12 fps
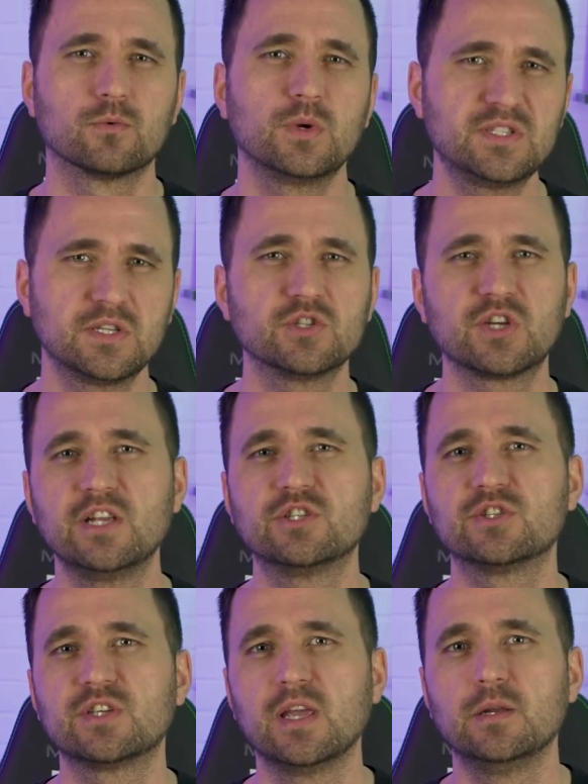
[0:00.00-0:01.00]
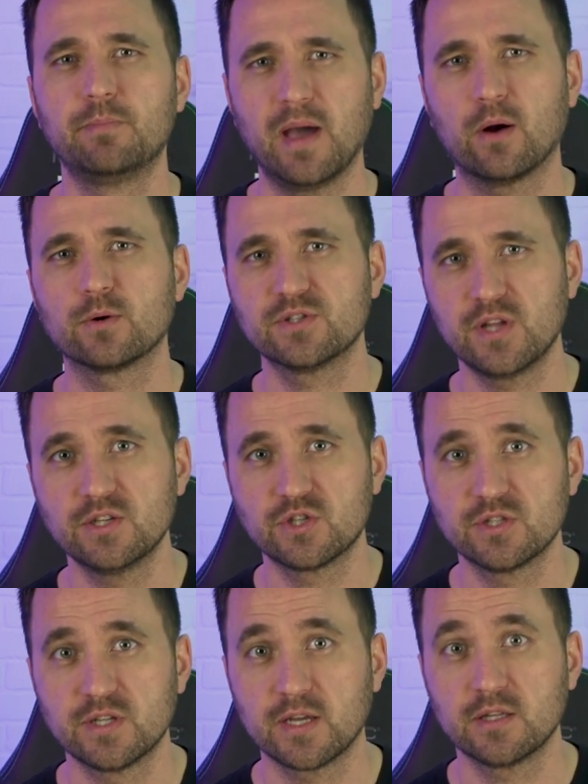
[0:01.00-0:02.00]
Recent changes in power
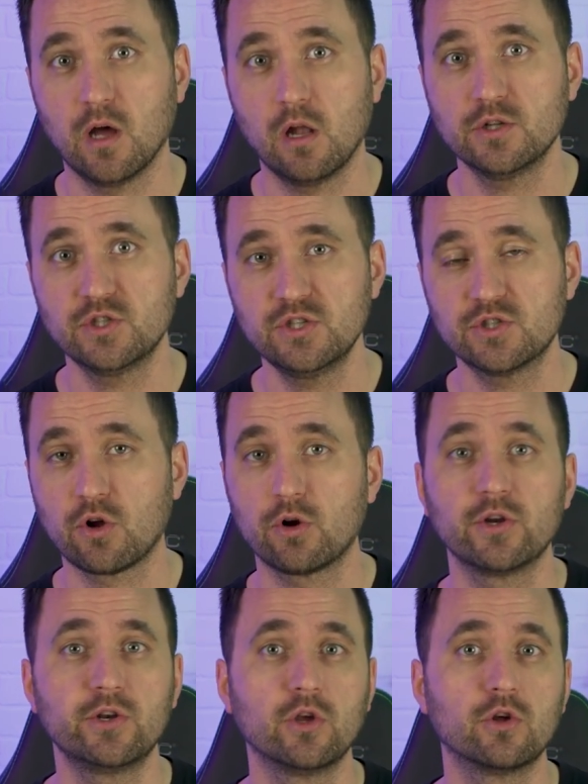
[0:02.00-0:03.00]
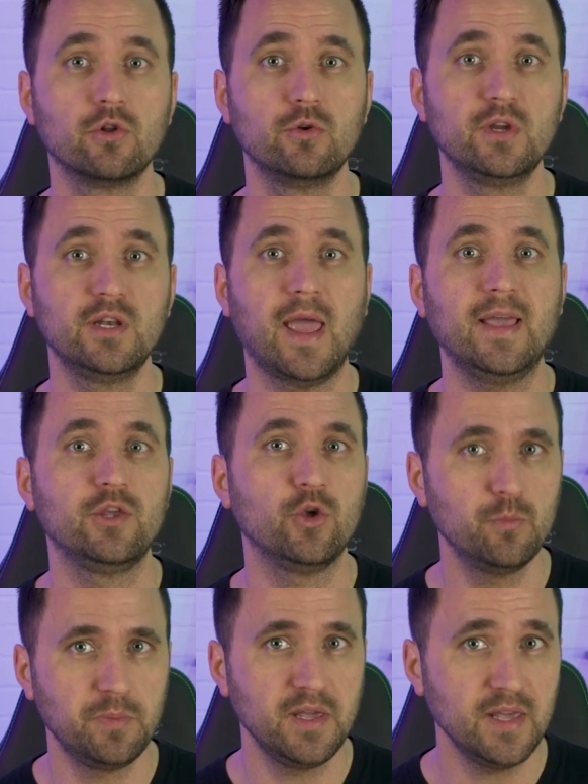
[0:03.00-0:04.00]
station technology started including a
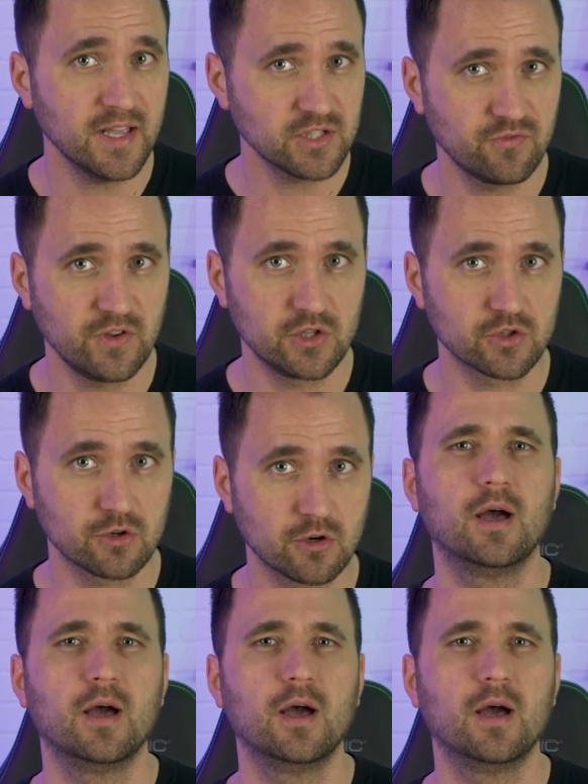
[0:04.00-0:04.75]
UPS feature.